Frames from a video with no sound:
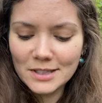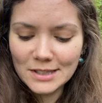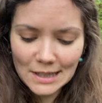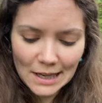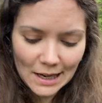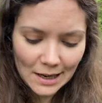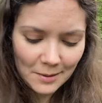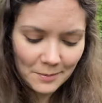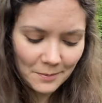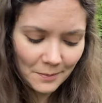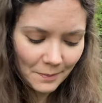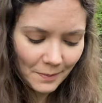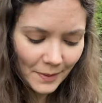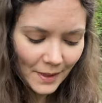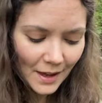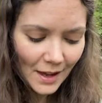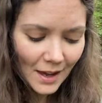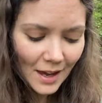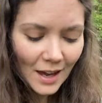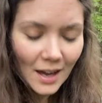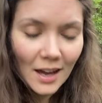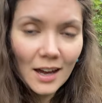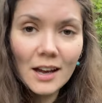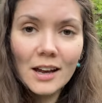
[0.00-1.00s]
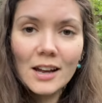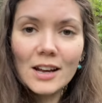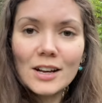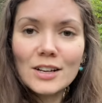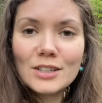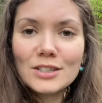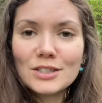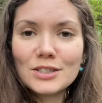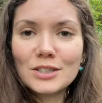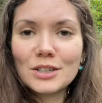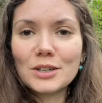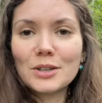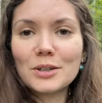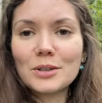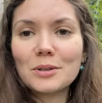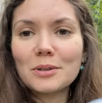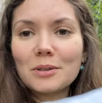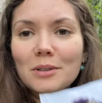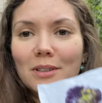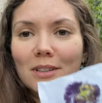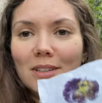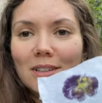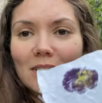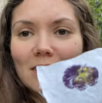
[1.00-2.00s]
say.
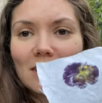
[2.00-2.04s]
So